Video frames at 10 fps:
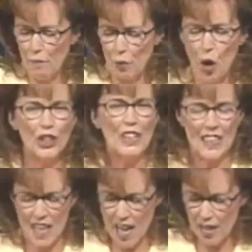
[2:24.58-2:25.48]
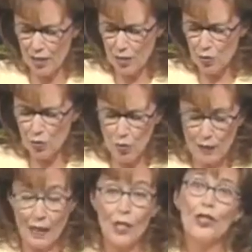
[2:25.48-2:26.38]
brought together. Ooh,
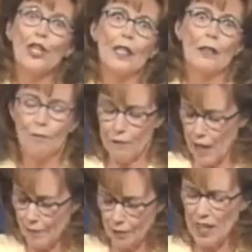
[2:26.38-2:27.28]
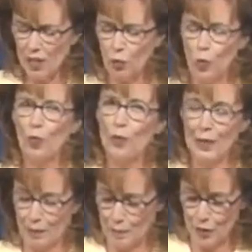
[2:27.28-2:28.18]
and that chicken flavor, it'll
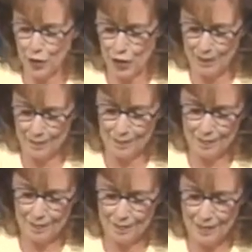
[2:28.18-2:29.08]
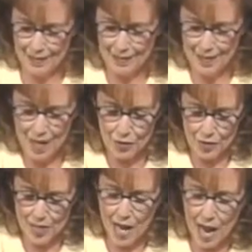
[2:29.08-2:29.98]
really be good. Now, you
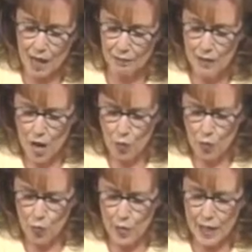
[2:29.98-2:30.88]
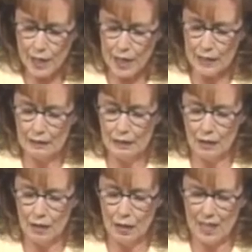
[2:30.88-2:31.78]
see how really,
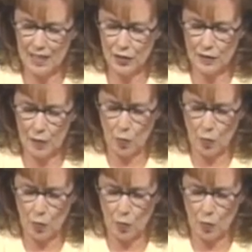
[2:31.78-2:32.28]
it's